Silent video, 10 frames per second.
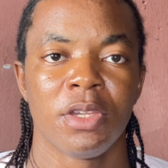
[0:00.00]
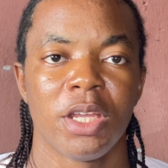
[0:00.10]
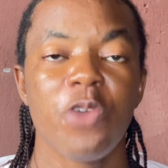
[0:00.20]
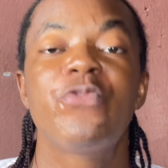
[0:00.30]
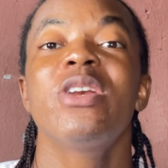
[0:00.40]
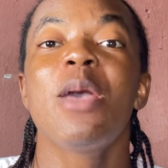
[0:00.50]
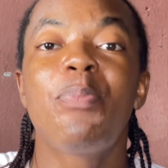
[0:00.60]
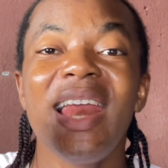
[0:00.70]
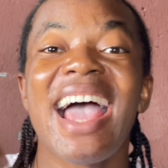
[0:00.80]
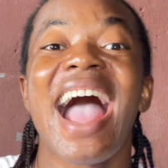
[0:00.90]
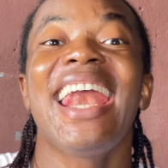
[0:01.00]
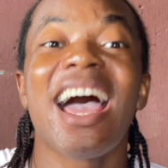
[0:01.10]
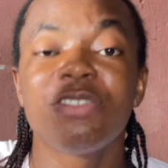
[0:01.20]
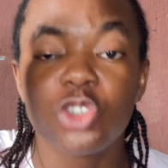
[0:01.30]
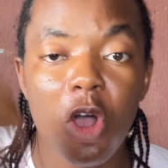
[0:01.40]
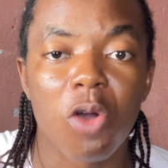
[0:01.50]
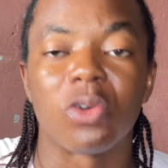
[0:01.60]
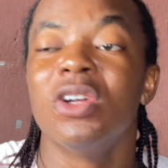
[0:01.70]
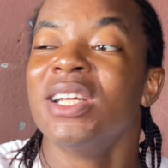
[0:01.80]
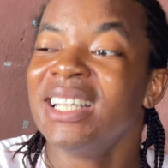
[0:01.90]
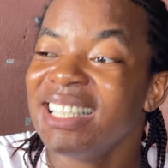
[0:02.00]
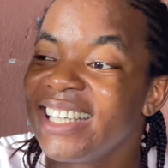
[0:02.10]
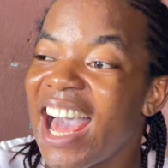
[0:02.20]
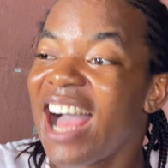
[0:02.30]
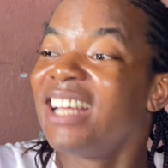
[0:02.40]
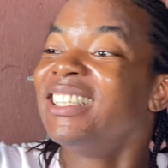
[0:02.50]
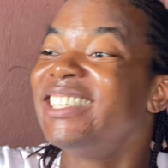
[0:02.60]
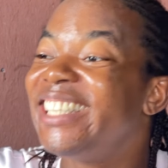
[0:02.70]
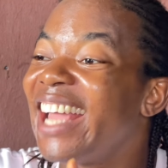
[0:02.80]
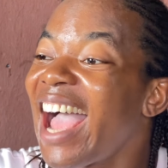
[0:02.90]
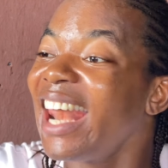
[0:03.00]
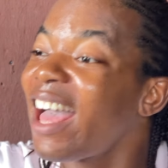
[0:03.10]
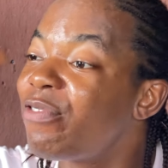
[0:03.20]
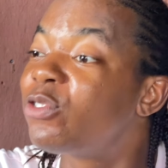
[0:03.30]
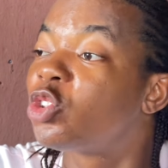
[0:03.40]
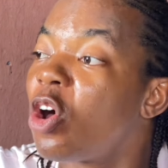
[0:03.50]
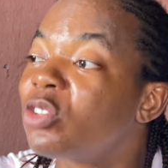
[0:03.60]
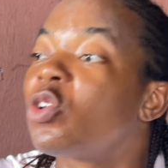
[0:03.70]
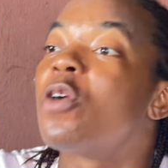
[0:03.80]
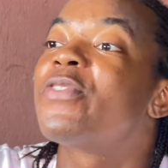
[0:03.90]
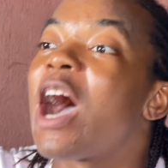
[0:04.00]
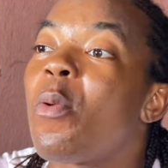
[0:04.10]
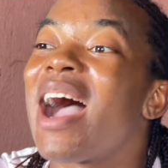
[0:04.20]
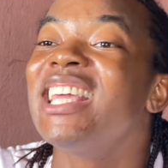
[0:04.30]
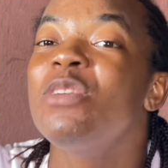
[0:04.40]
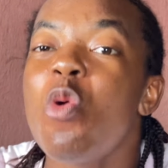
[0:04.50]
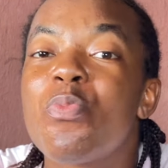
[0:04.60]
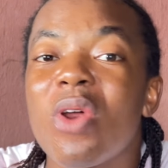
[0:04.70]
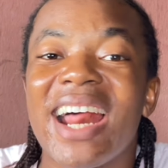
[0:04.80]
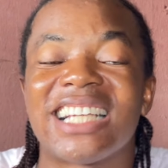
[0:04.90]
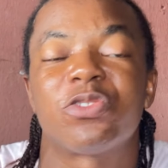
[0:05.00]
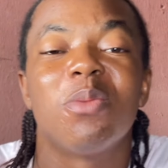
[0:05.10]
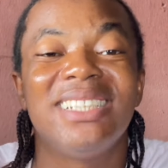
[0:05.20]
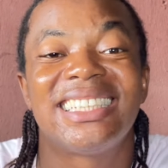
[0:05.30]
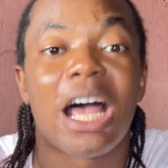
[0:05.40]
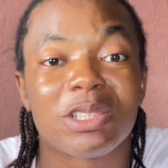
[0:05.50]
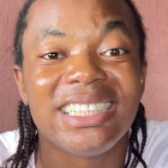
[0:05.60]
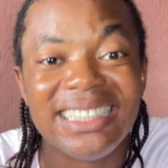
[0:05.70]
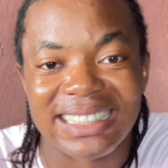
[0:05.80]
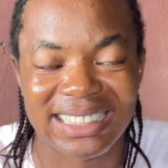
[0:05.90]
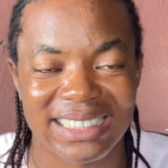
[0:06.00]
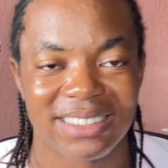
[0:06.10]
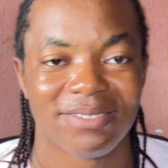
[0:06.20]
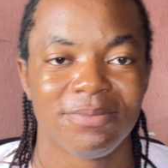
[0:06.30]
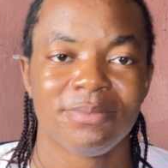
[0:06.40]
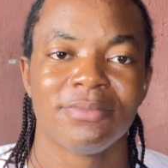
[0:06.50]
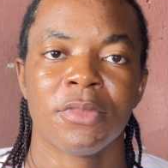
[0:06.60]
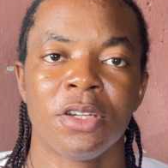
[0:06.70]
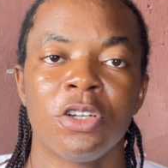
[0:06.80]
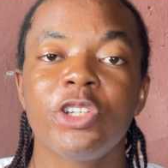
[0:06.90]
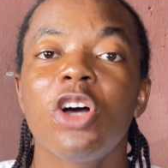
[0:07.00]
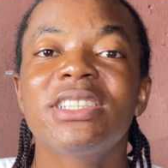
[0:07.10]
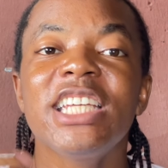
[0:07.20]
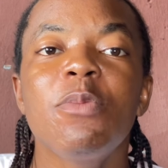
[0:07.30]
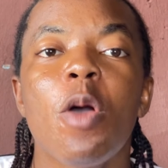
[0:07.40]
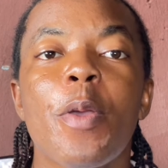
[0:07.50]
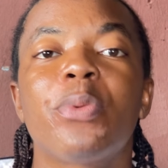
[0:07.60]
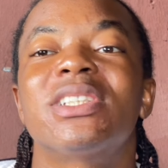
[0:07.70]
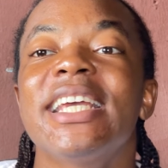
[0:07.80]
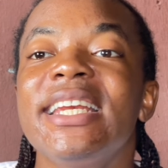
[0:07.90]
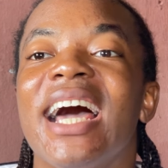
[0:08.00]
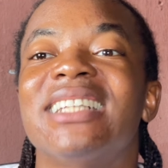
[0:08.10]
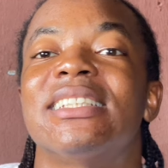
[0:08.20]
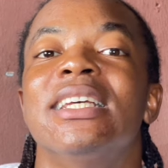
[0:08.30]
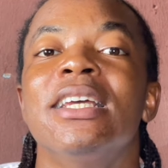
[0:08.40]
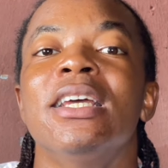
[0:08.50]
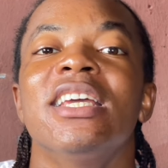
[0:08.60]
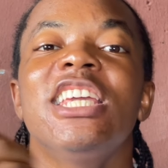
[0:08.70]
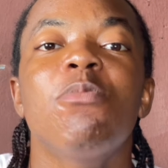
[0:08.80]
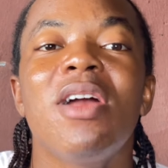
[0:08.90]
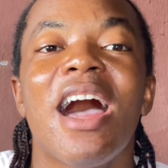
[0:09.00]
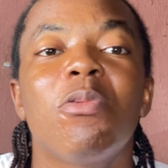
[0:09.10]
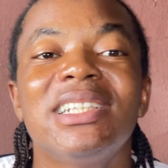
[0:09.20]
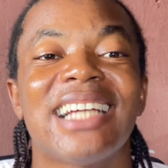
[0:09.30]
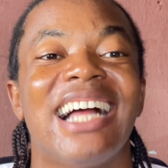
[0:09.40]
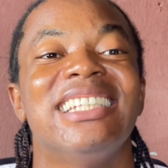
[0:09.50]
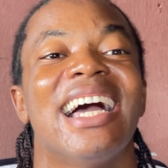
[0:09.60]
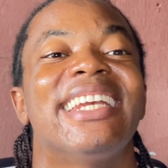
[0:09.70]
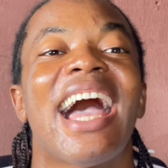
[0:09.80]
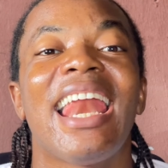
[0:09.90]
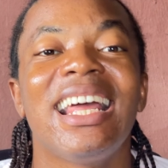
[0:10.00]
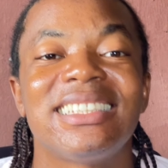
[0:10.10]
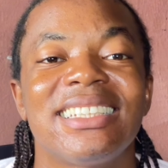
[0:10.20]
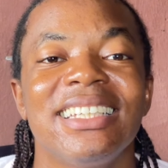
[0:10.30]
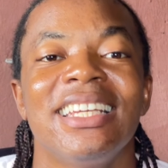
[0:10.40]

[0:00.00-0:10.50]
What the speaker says: If we play high life song, now the high life songs of our Igbo brothers from the southeast. Those Igbo people saying that Igbo language and their dialect